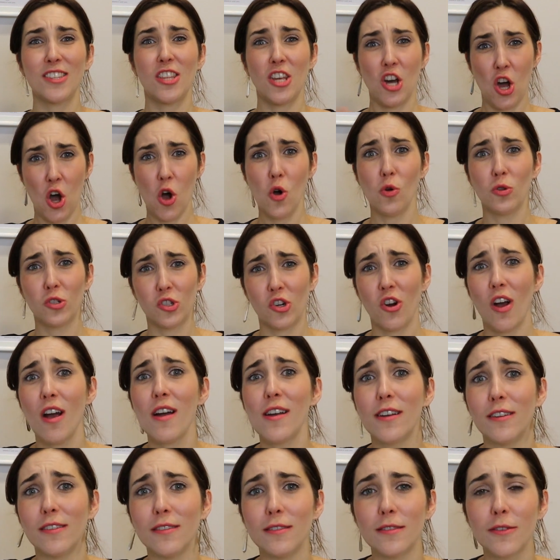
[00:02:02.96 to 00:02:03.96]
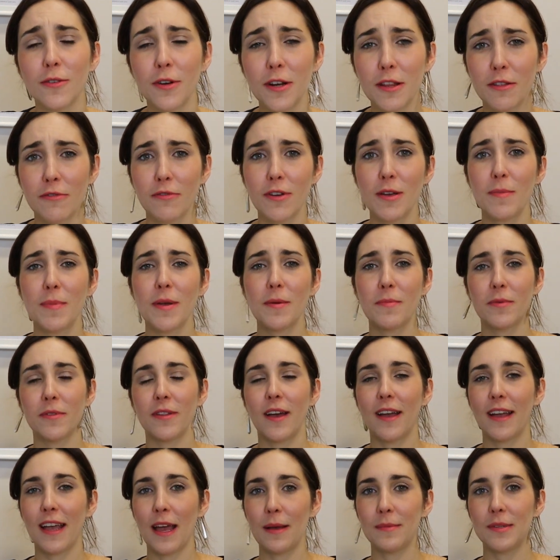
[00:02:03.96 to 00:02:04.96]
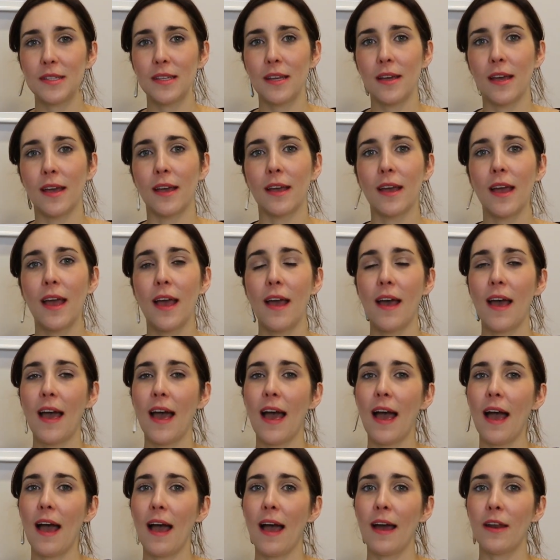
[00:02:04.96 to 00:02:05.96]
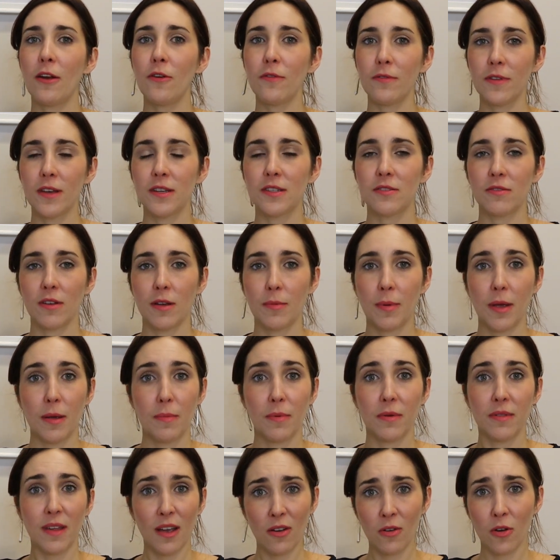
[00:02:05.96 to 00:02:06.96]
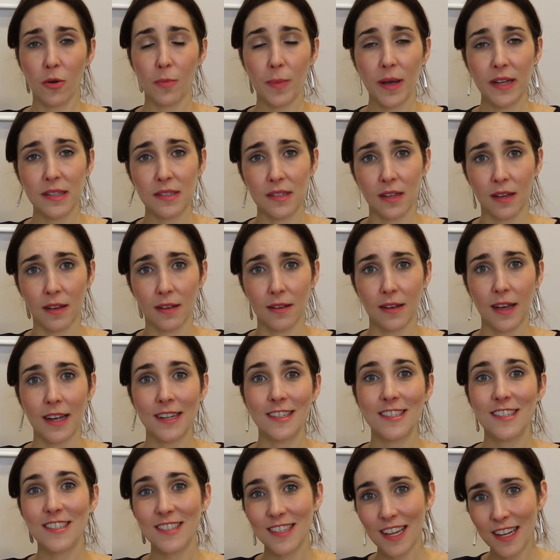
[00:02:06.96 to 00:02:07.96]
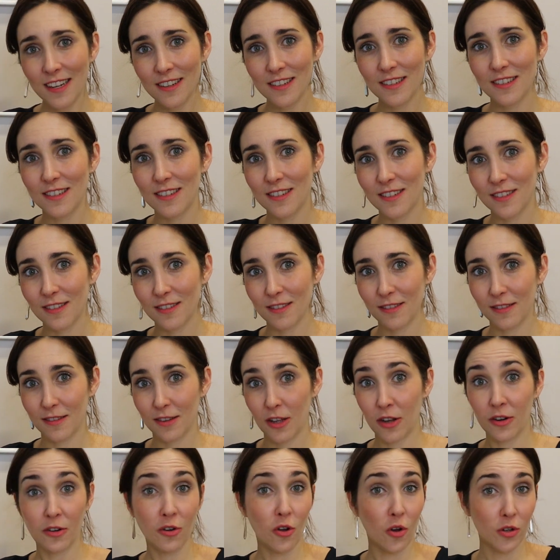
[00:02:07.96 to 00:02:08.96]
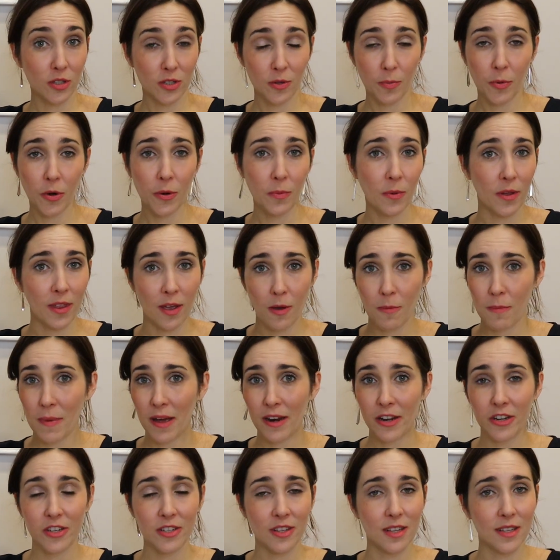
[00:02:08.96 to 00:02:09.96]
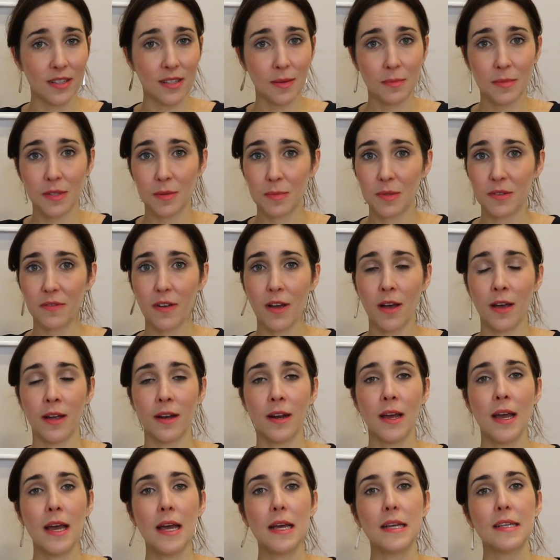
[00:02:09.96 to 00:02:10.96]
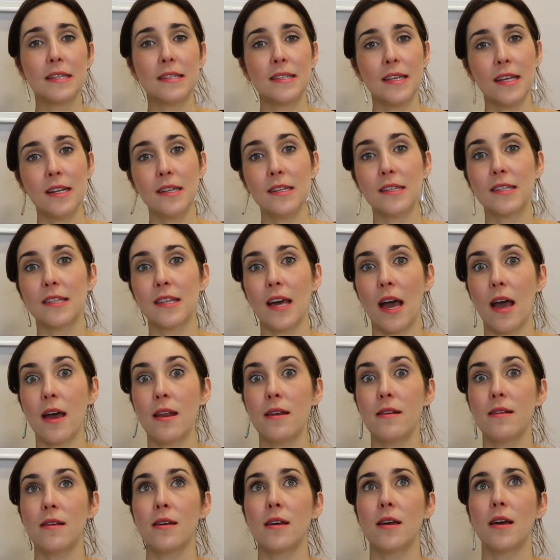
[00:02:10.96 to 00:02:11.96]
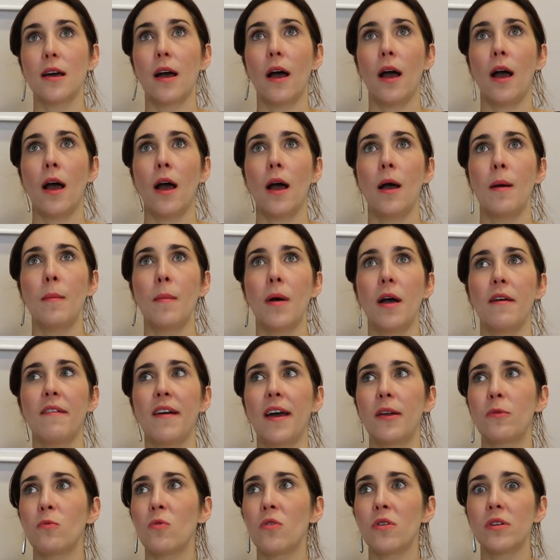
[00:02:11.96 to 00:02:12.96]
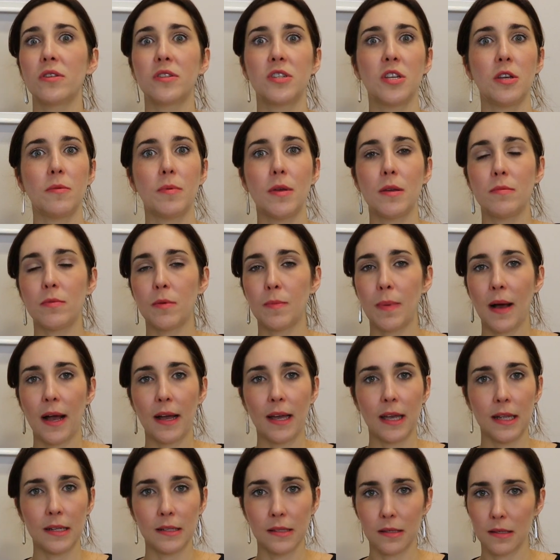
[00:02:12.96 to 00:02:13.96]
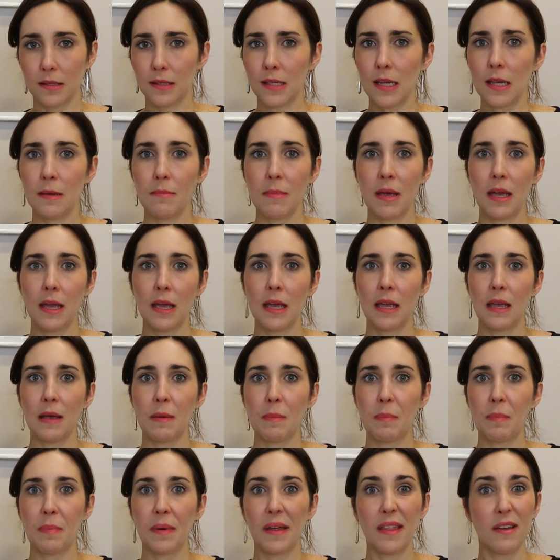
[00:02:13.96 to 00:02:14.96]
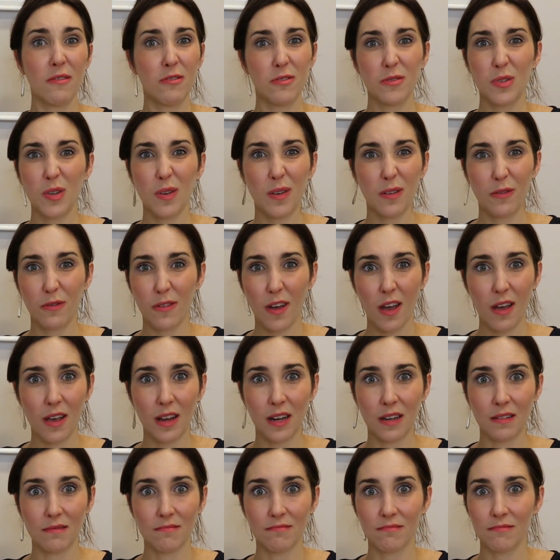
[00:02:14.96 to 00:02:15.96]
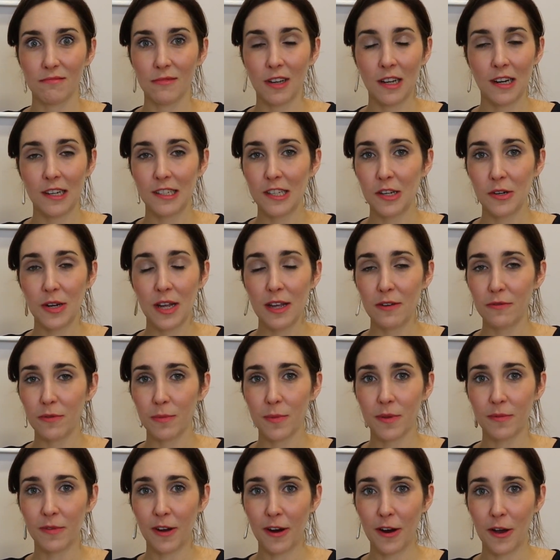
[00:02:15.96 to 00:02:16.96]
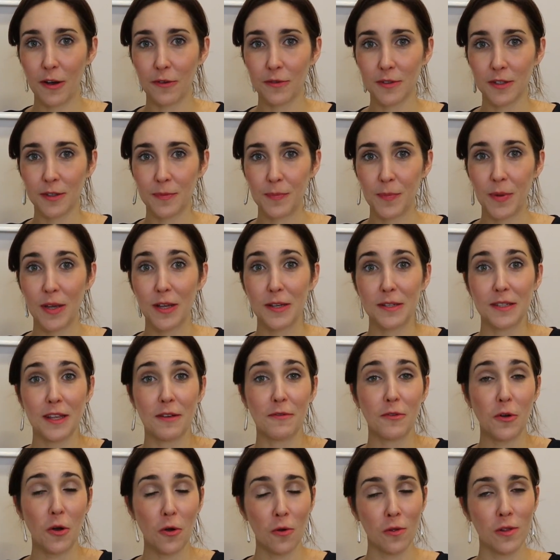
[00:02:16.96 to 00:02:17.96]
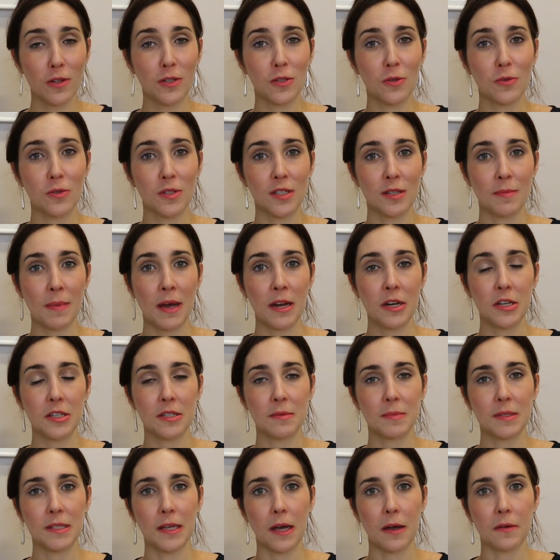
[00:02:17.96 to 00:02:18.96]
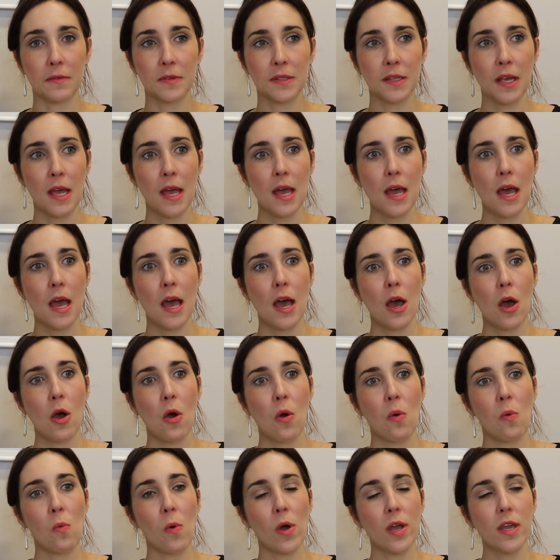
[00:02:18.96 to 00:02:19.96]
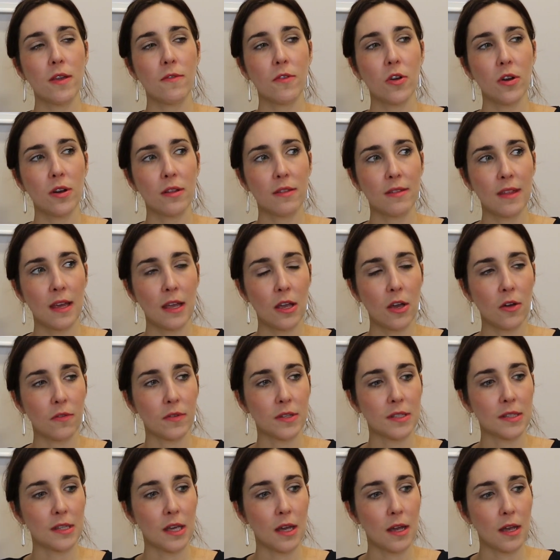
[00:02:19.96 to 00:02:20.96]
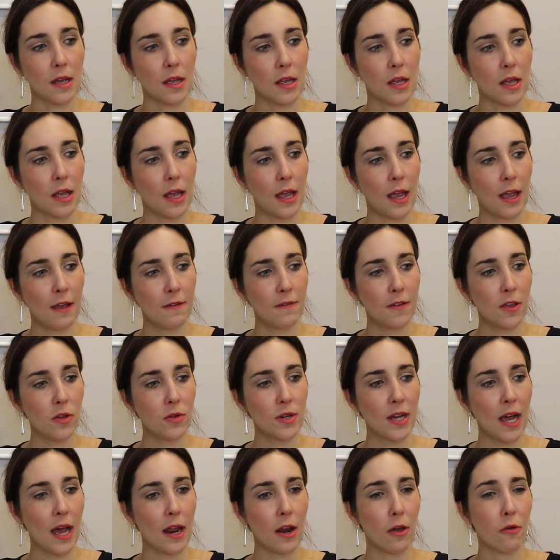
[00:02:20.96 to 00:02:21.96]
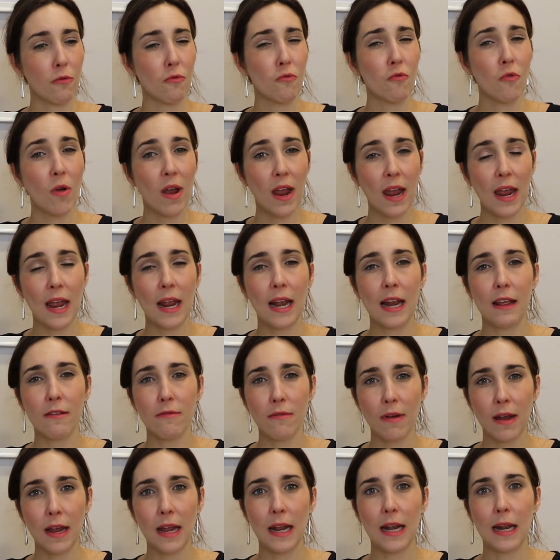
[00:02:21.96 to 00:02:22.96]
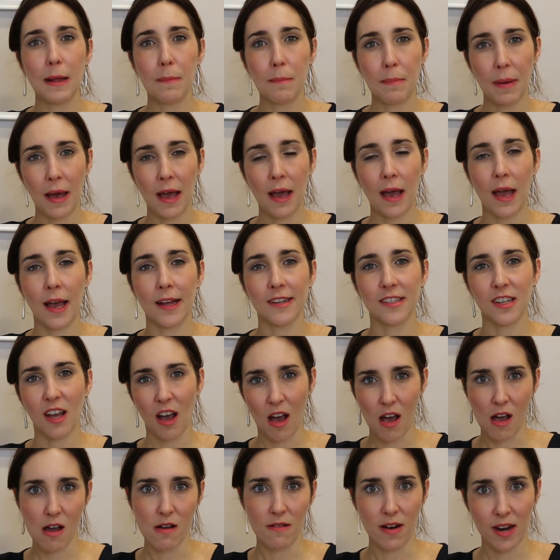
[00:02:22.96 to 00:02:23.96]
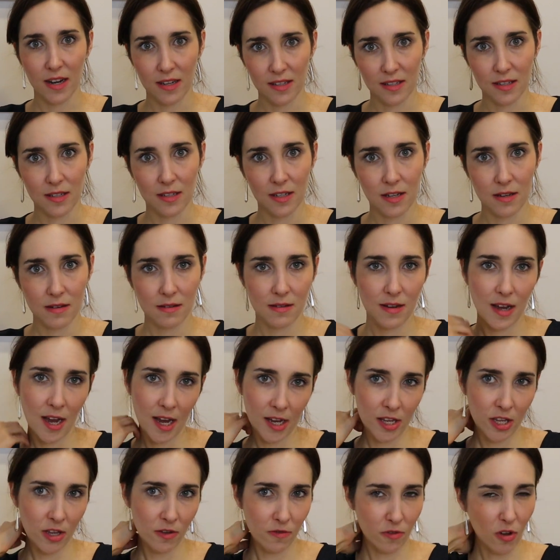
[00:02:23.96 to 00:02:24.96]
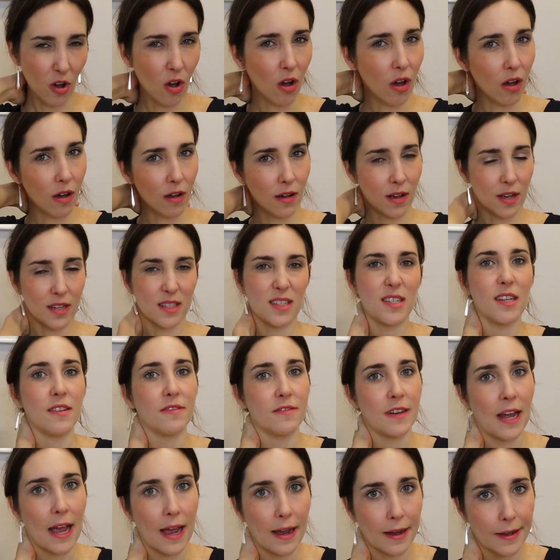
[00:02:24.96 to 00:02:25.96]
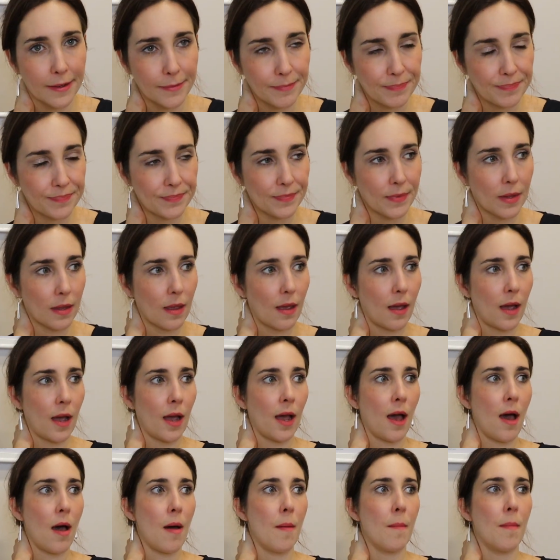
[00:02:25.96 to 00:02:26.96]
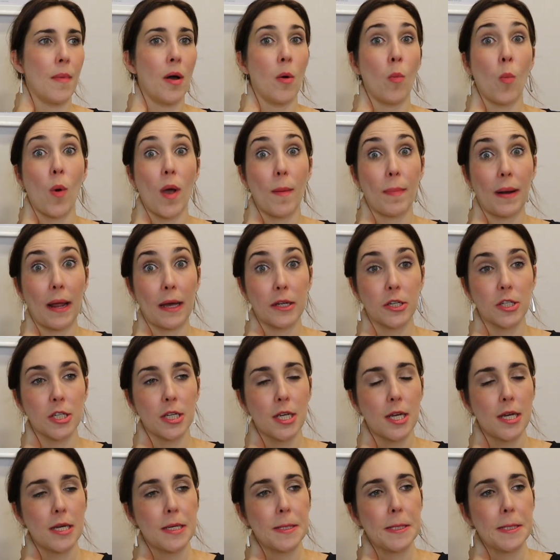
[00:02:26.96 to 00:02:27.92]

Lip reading: the whole trial. There were only 3 people that I kept seeing. And of those 3 people, they all got better. And got to a point where they were managing their symptoms fine. Since then, I've had 1 or 2 people back in to see me, but they're all doing fine. And I don't hear from them very often because they've got all the tools to manage themselves. What you've got to think of is that if you'd had a really, really bad car accident and you've got a stiff neck and whiplash,